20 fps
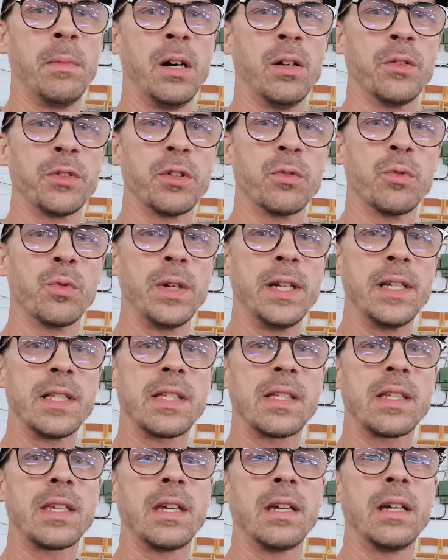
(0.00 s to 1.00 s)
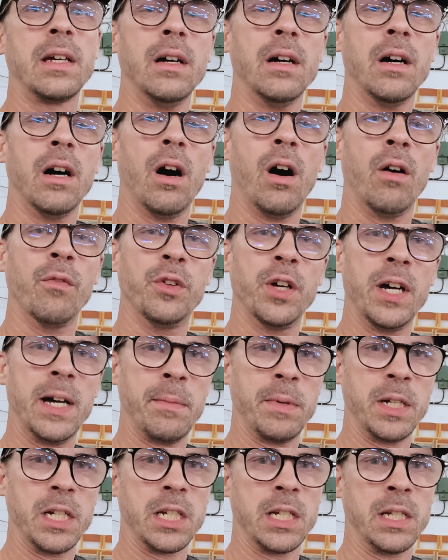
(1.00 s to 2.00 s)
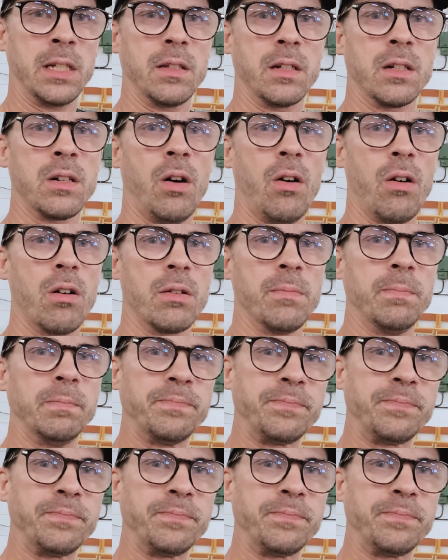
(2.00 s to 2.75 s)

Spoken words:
amount of risk of damaging the car.